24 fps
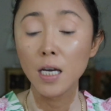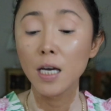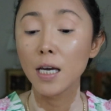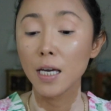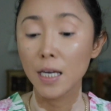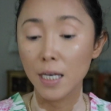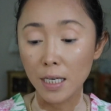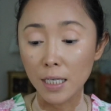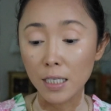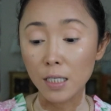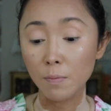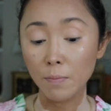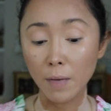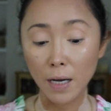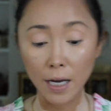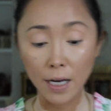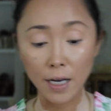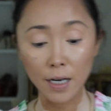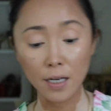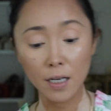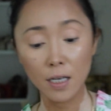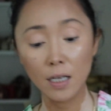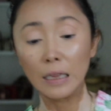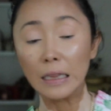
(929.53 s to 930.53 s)
he's
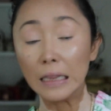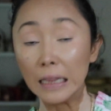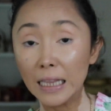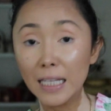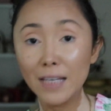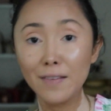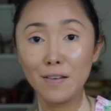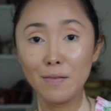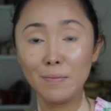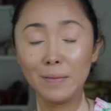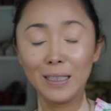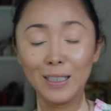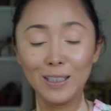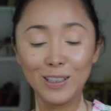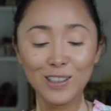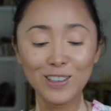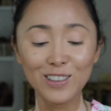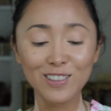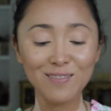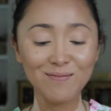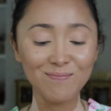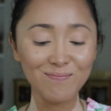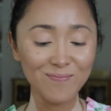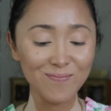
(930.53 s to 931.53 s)
mine, leave him alone.